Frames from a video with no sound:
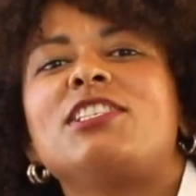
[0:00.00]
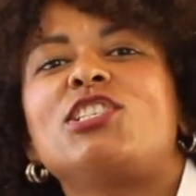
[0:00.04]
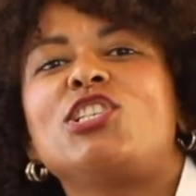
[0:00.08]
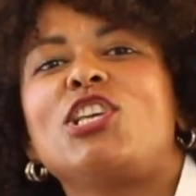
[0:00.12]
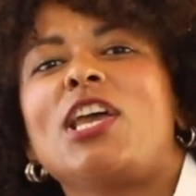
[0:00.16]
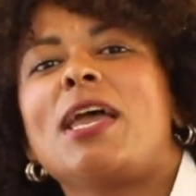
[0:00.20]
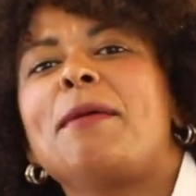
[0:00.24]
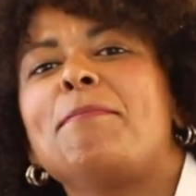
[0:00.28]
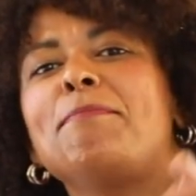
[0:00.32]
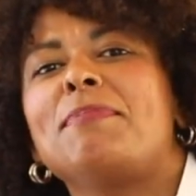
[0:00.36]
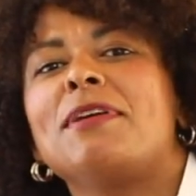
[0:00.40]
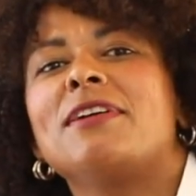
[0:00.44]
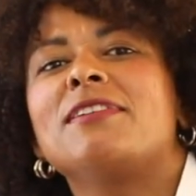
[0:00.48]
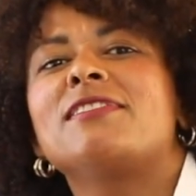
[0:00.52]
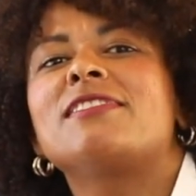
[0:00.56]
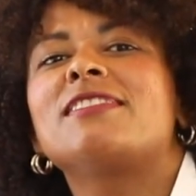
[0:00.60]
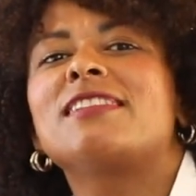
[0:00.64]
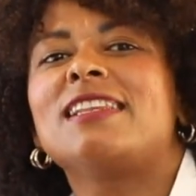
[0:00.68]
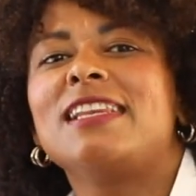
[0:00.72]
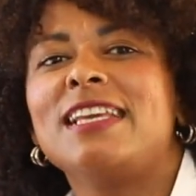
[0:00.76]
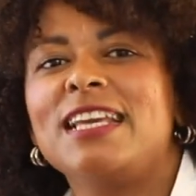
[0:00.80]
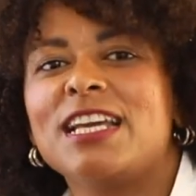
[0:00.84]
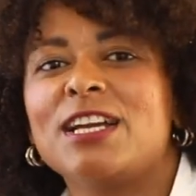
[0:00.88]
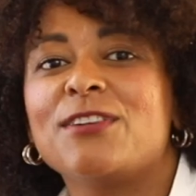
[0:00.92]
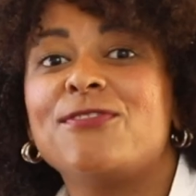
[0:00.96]
Champions
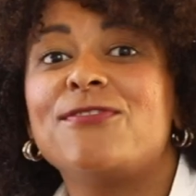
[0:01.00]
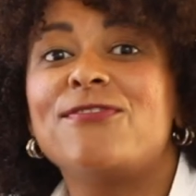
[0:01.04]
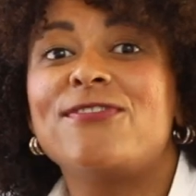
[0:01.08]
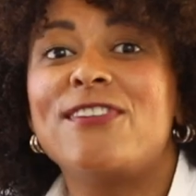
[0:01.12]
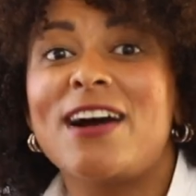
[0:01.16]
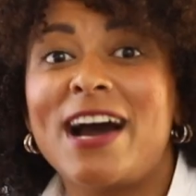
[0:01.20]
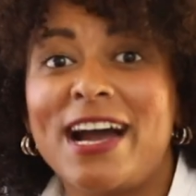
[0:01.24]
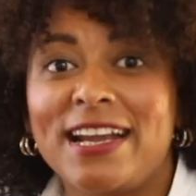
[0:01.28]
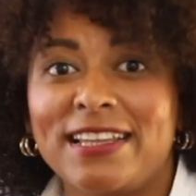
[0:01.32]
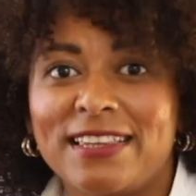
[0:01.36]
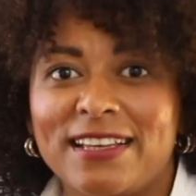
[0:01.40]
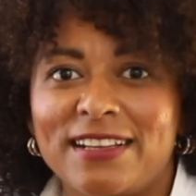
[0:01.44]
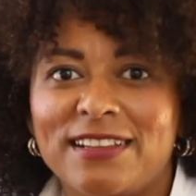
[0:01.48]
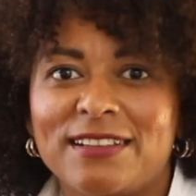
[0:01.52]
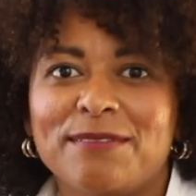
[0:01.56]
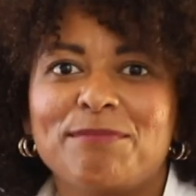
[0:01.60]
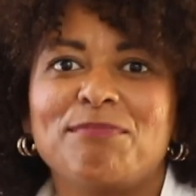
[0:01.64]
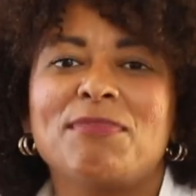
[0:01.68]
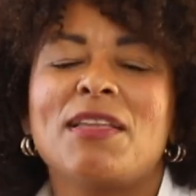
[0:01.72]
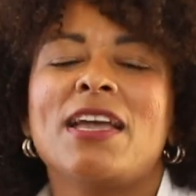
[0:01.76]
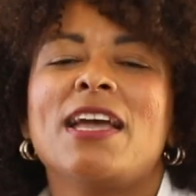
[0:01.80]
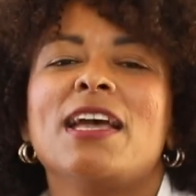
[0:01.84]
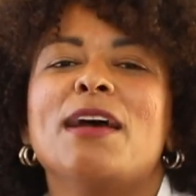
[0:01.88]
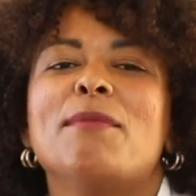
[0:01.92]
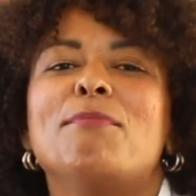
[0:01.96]
League final.
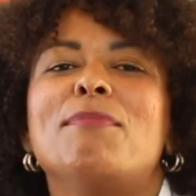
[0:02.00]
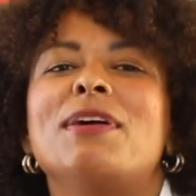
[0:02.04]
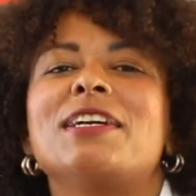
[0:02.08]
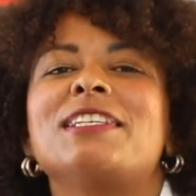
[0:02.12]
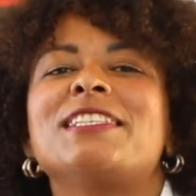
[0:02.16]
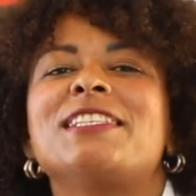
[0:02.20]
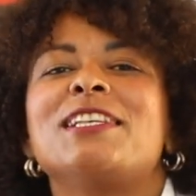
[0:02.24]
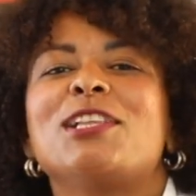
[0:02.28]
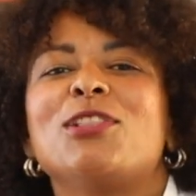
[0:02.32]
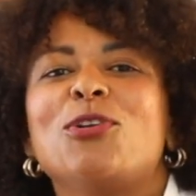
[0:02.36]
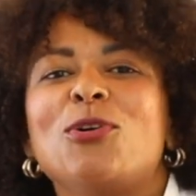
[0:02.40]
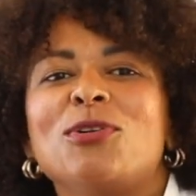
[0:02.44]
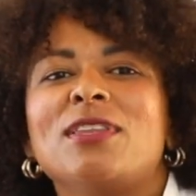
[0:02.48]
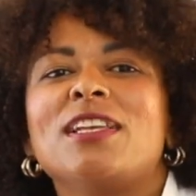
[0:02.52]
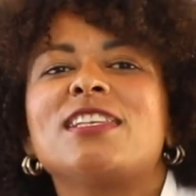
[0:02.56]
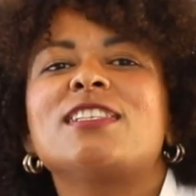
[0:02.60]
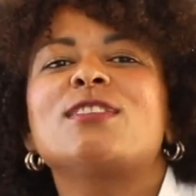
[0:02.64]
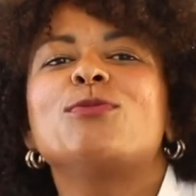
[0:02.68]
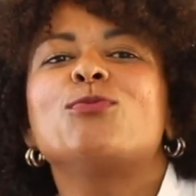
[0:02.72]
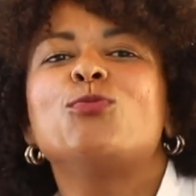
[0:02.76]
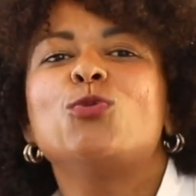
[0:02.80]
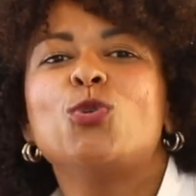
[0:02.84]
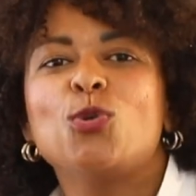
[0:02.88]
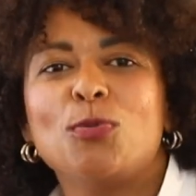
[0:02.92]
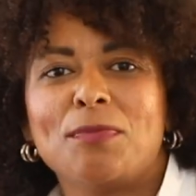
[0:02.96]

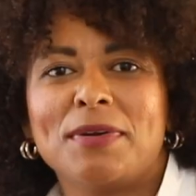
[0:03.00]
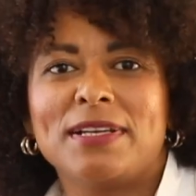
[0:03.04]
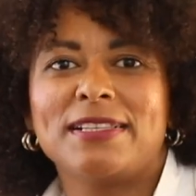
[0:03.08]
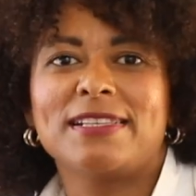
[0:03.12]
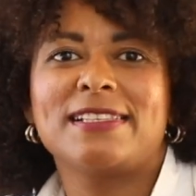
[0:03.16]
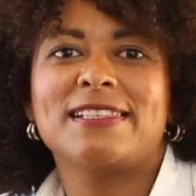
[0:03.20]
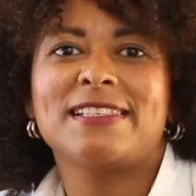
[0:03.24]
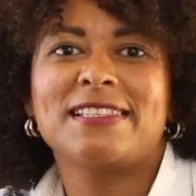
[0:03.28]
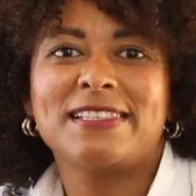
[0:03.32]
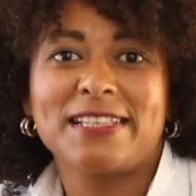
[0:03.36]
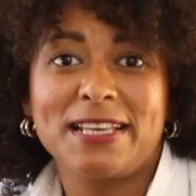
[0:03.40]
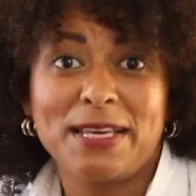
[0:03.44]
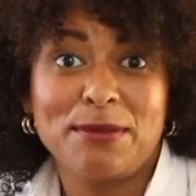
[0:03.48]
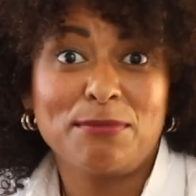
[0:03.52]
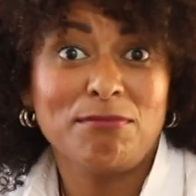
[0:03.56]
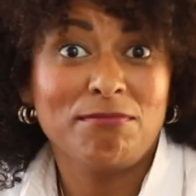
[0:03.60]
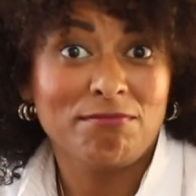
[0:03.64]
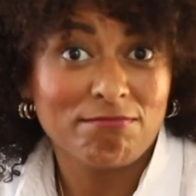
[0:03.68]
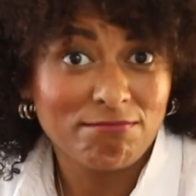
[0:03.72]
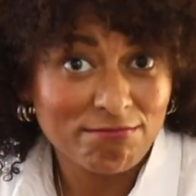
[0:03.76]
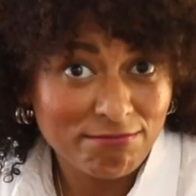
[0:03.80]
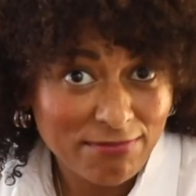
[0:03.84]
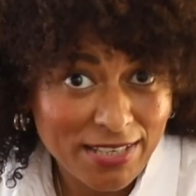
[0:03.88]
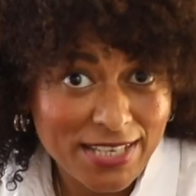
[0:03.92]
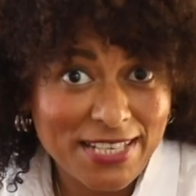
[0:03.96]
Barcelona's women's team
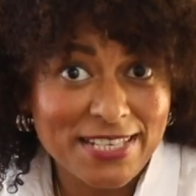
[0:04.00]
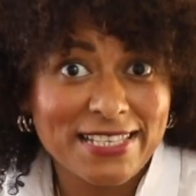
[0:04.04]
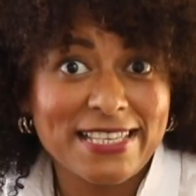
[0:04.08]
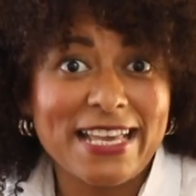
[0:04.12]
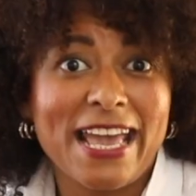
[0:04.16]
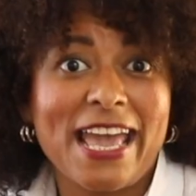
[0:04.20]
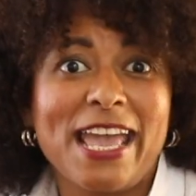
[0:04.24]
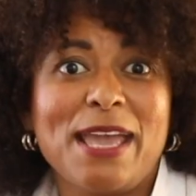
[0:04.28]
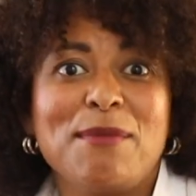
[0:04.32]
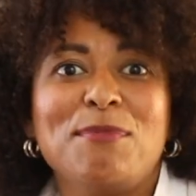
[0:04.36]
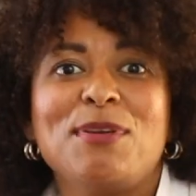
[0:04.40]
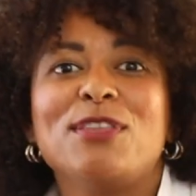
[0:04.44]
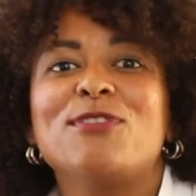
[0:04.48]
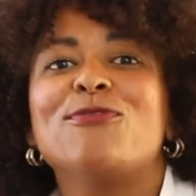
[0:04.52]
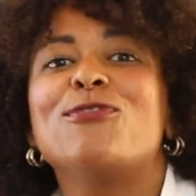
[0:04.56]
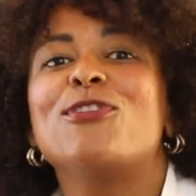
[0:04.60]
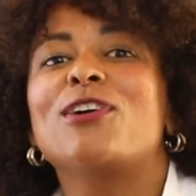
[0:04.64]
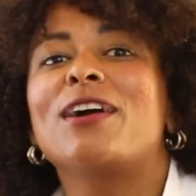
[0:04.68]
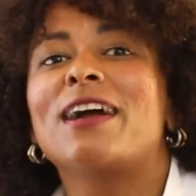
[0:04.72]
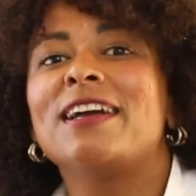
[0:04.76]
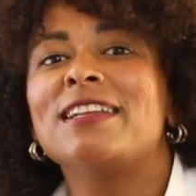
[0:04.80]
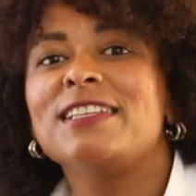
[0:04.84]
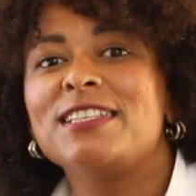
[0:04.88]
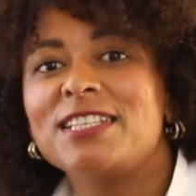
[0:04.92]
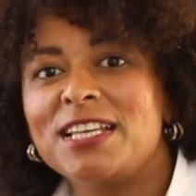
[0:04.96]
is aiming for
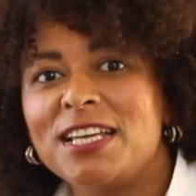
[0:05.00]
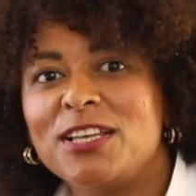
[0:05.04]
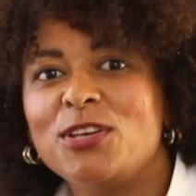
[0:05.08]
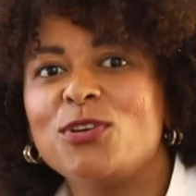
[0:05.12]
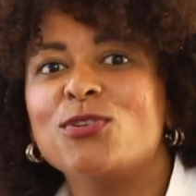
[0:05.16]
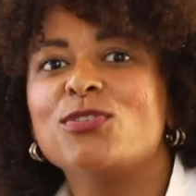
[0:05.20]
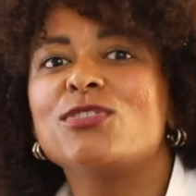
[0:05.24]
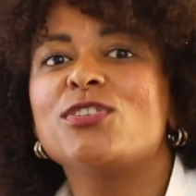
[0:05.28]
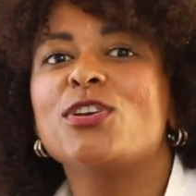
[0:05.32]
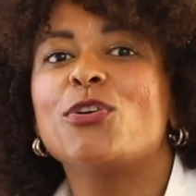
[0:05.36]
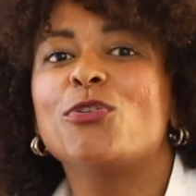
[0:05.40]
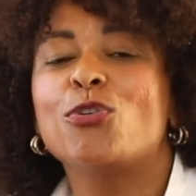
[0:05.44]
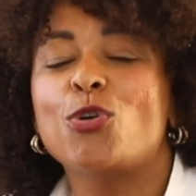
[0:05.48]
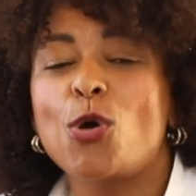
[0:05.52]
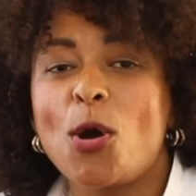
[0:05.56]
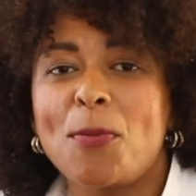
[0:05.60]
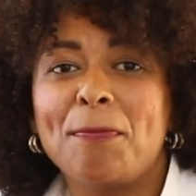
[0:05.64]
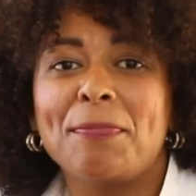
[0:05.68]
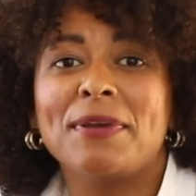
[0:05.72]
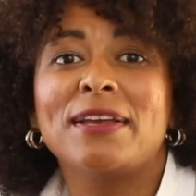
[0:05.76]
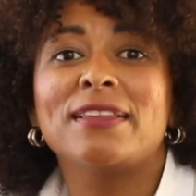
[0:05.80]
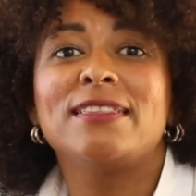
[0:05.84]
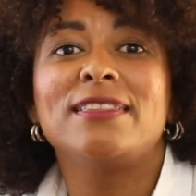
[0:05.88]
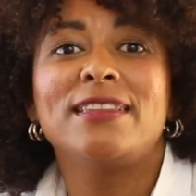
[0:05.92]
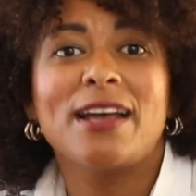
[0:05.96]
continued
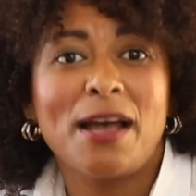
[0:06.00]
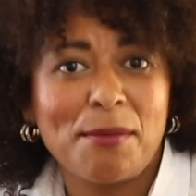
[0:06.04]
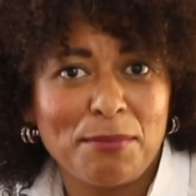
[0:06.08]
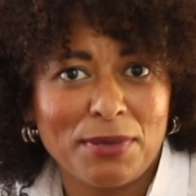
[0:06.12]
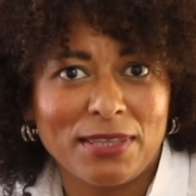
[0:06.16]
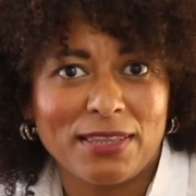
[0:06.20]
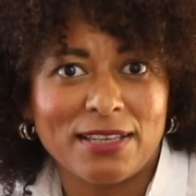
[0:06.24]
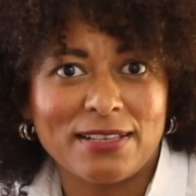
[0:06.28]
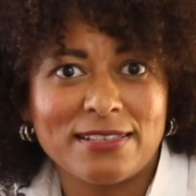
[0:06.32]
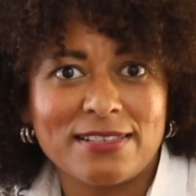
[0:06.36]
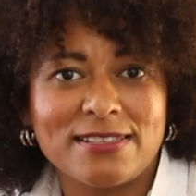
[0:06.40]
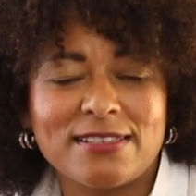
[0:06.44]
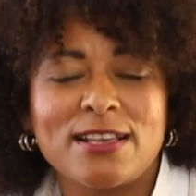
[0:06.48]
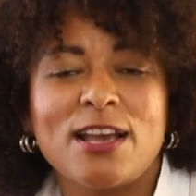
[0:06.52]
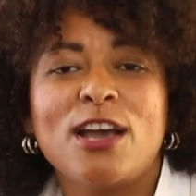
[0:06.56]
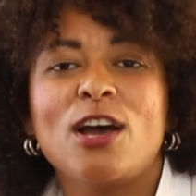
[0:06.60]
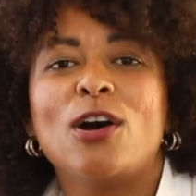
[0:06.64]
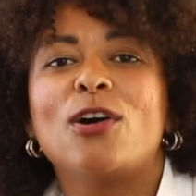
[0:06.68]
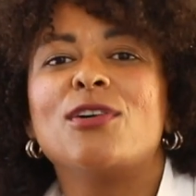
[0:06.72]
European dominance.